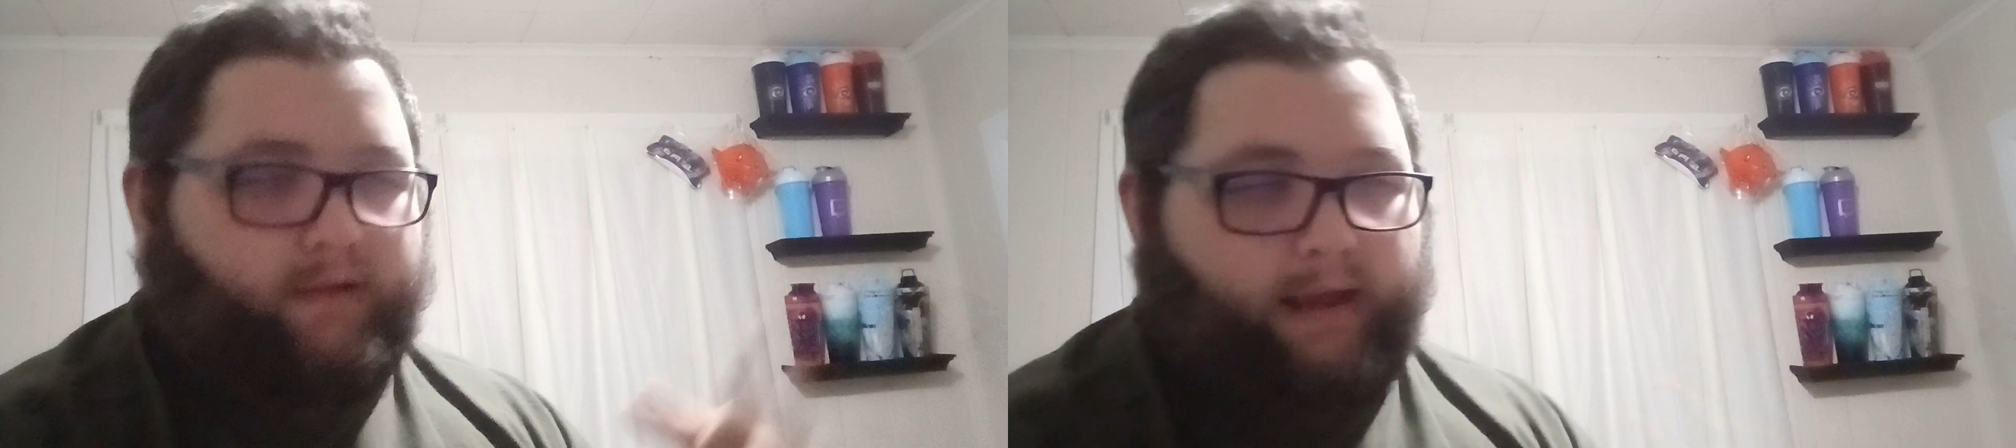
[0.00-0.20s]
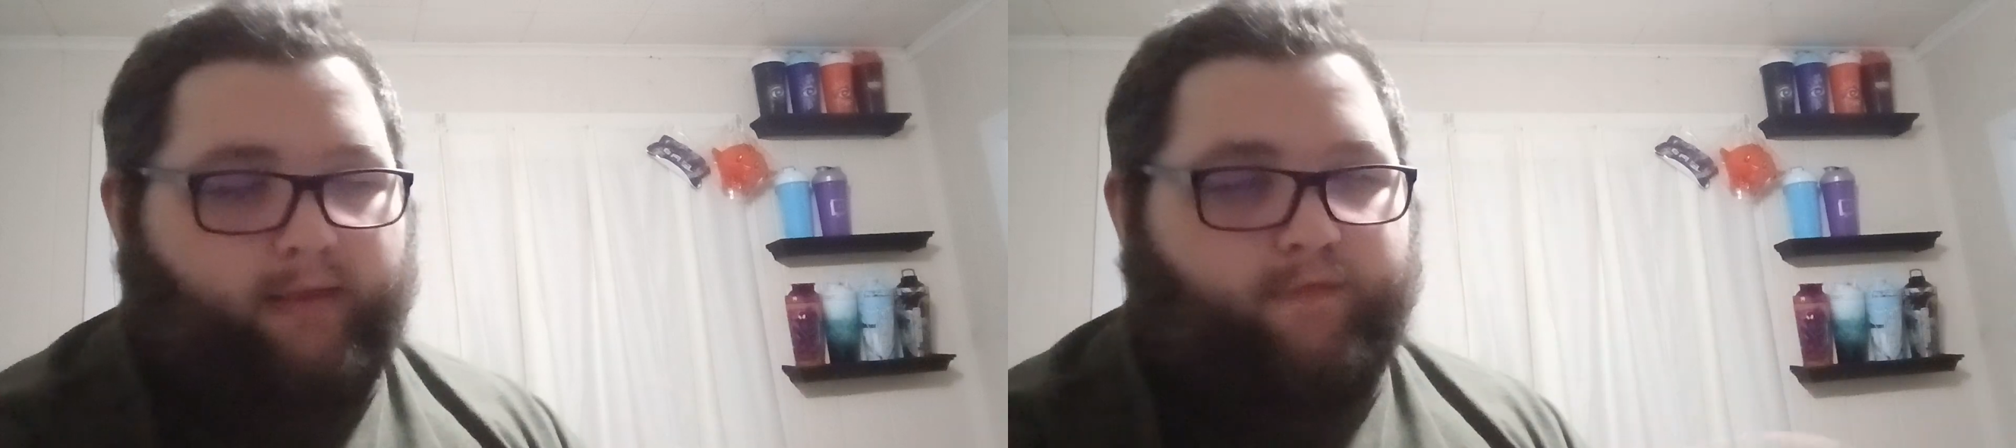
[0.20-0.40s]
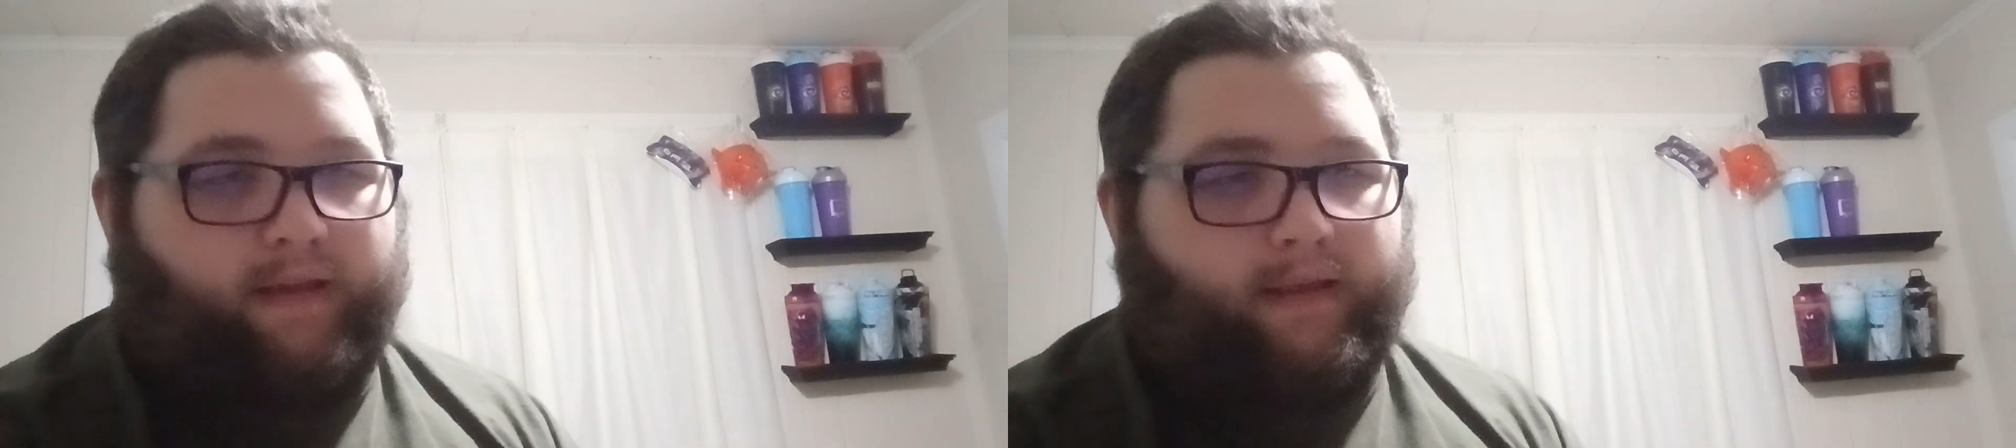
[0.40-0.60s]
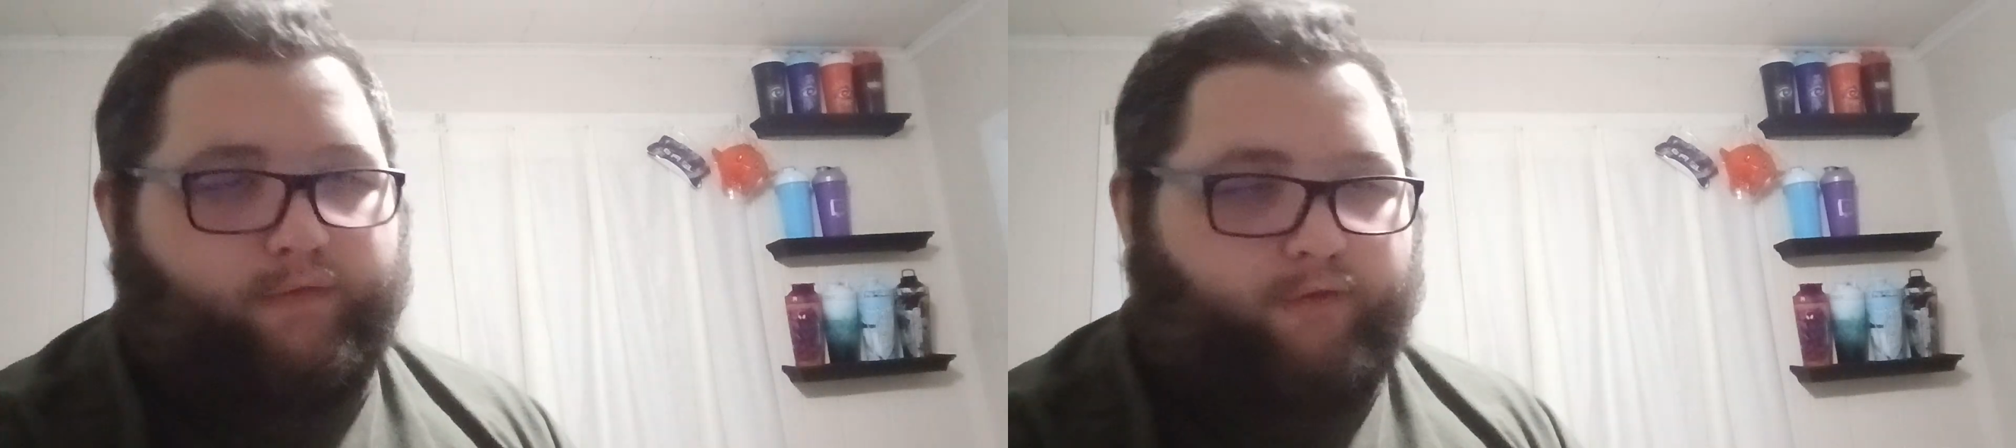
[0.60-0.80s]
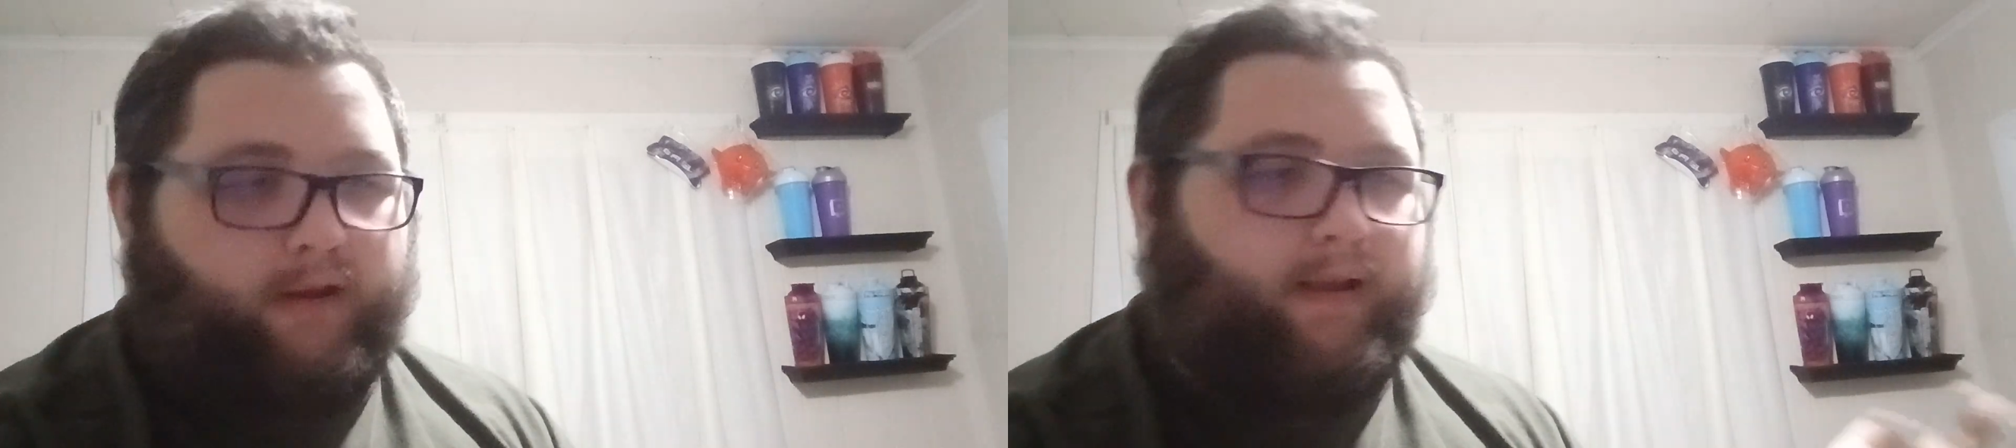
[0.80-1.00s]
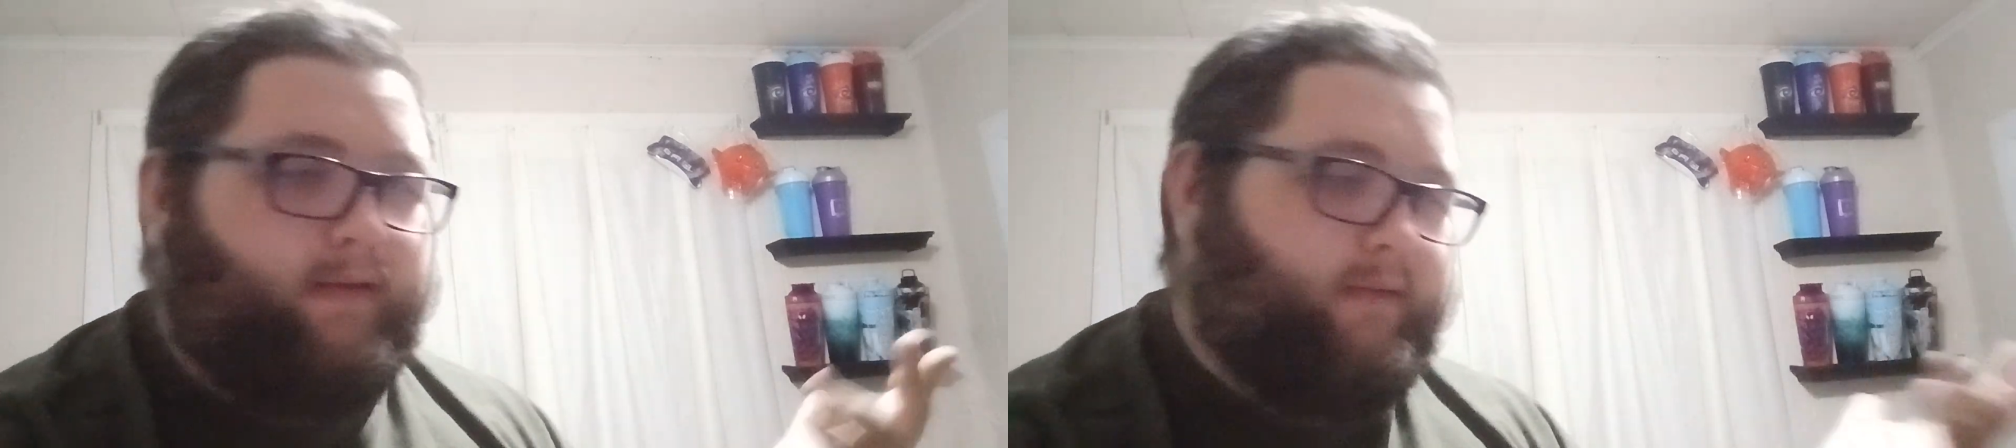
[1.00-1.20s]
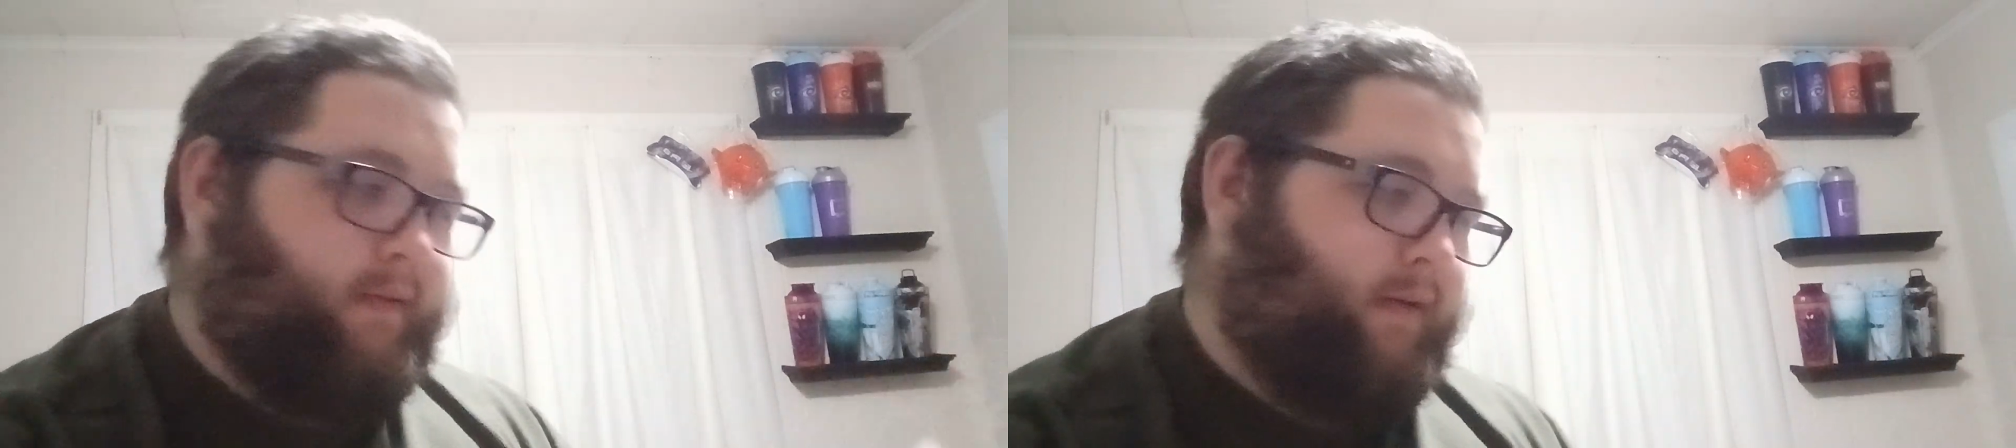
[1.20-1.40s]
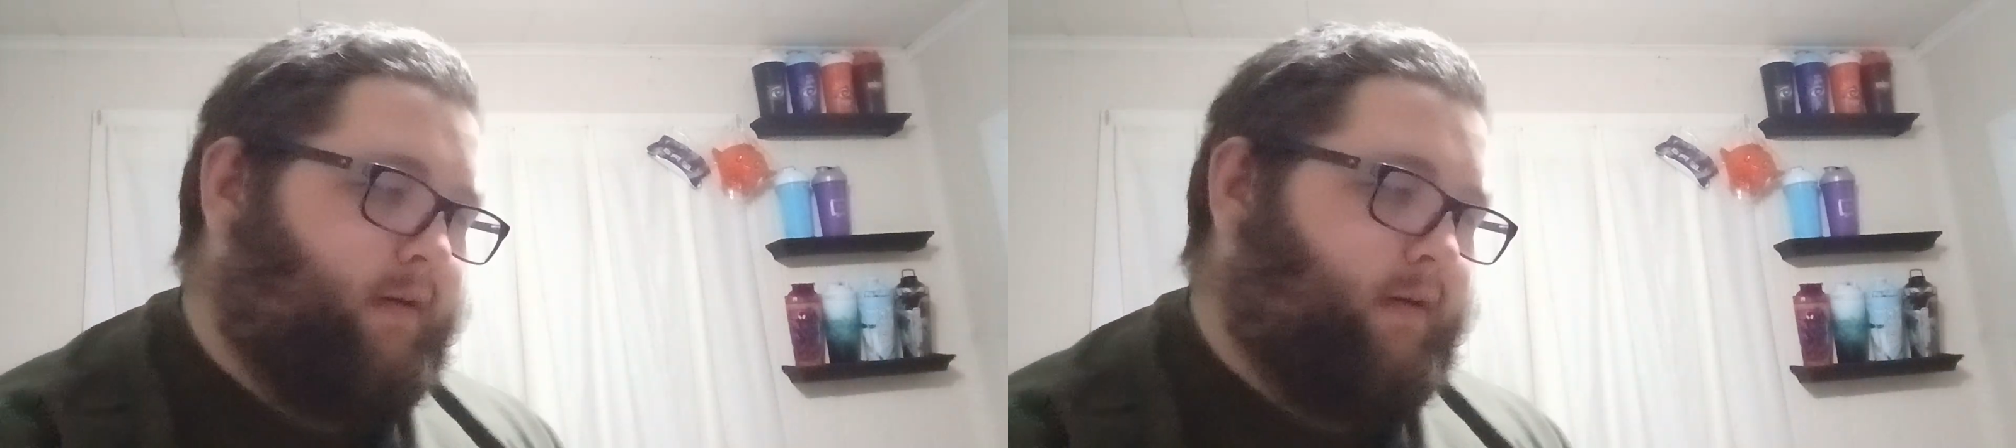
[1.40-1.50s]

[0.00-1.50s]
which I had the Phase Freeze